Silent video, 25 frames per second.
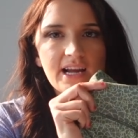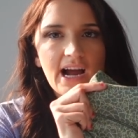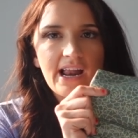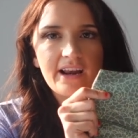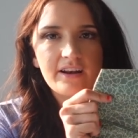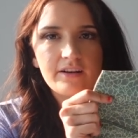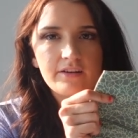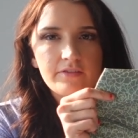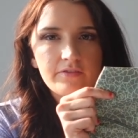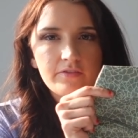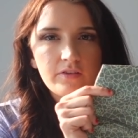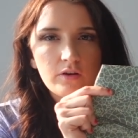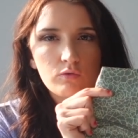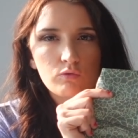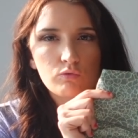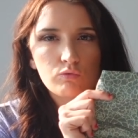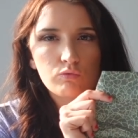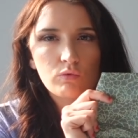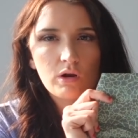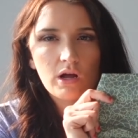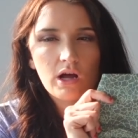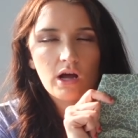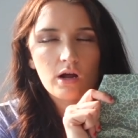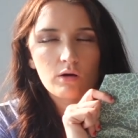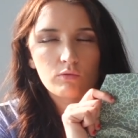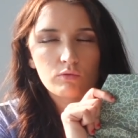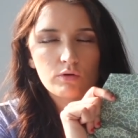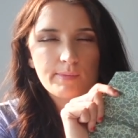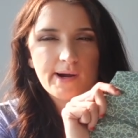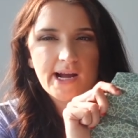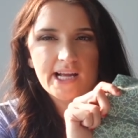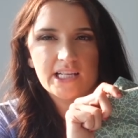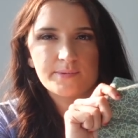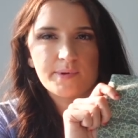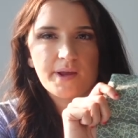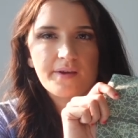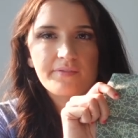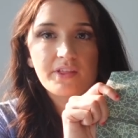kind of
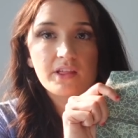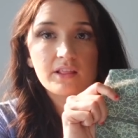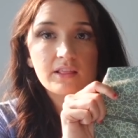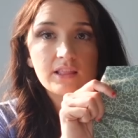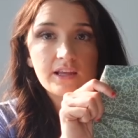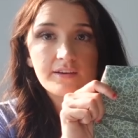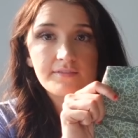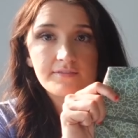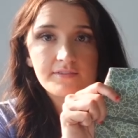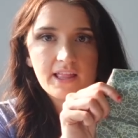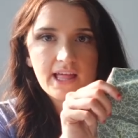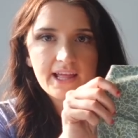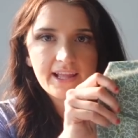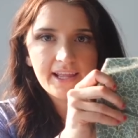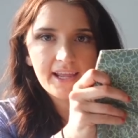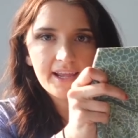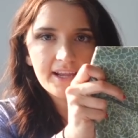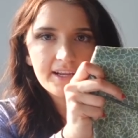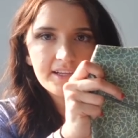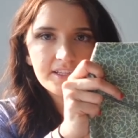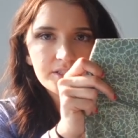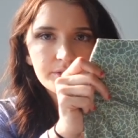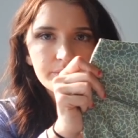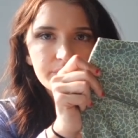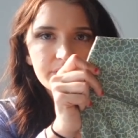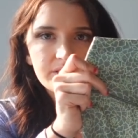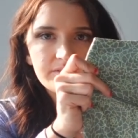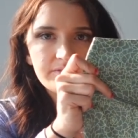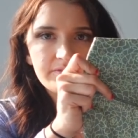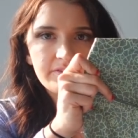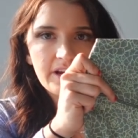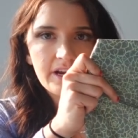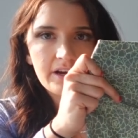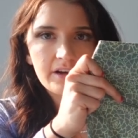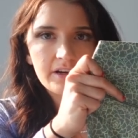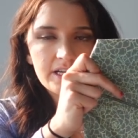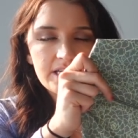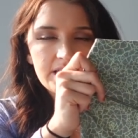reminds me of the Liv leggings, so it's
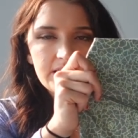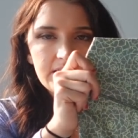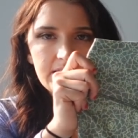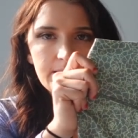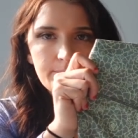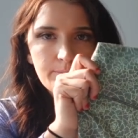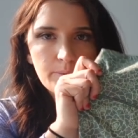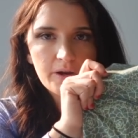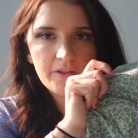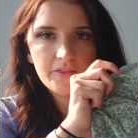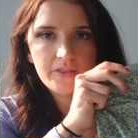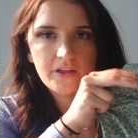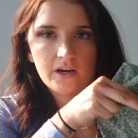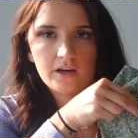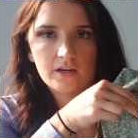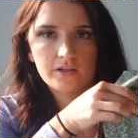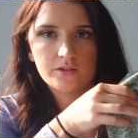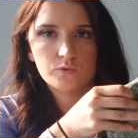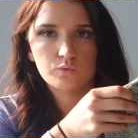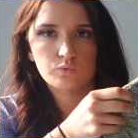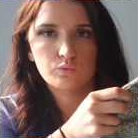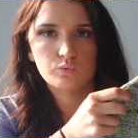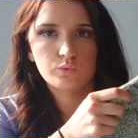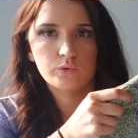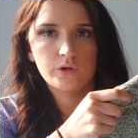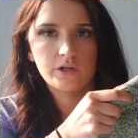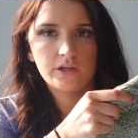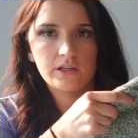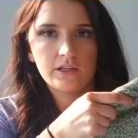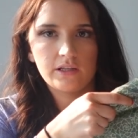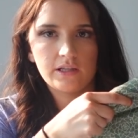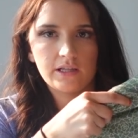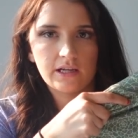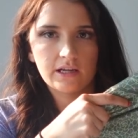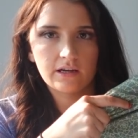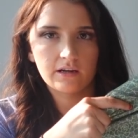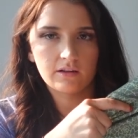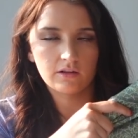very deep right there. It's
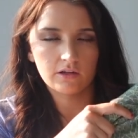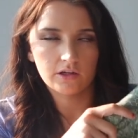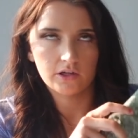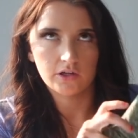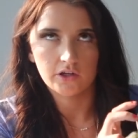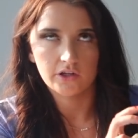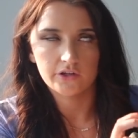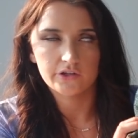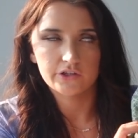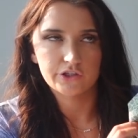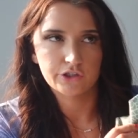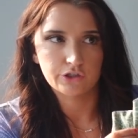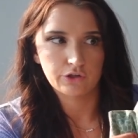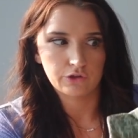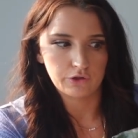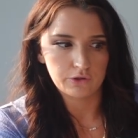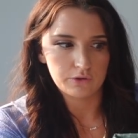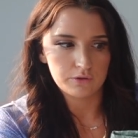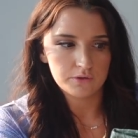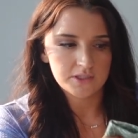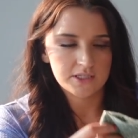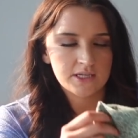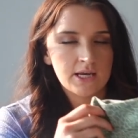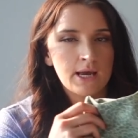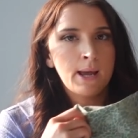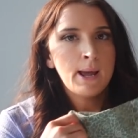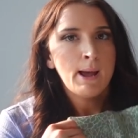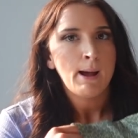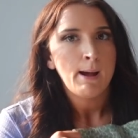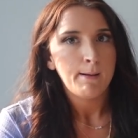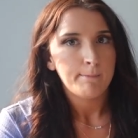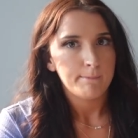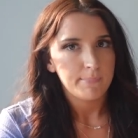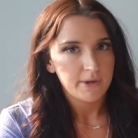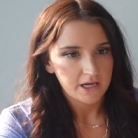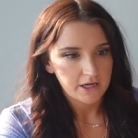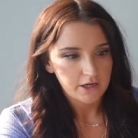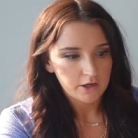really gonna look good on your glutes,
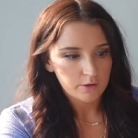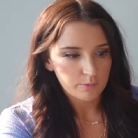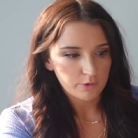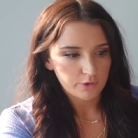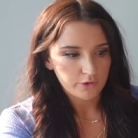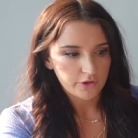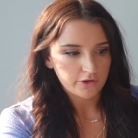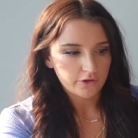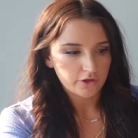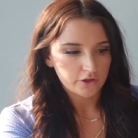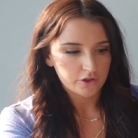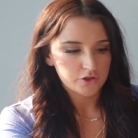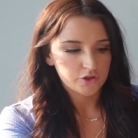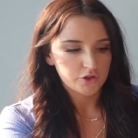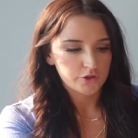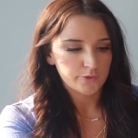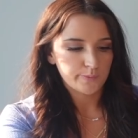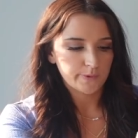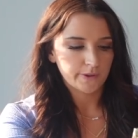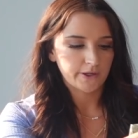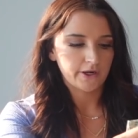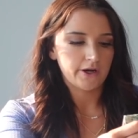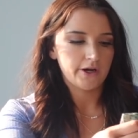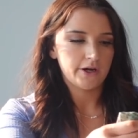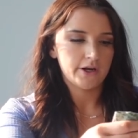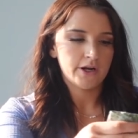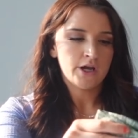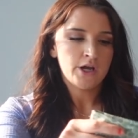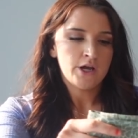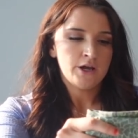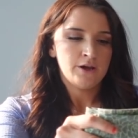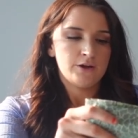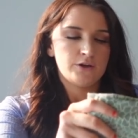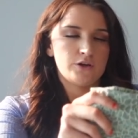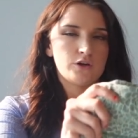make your booty look super good.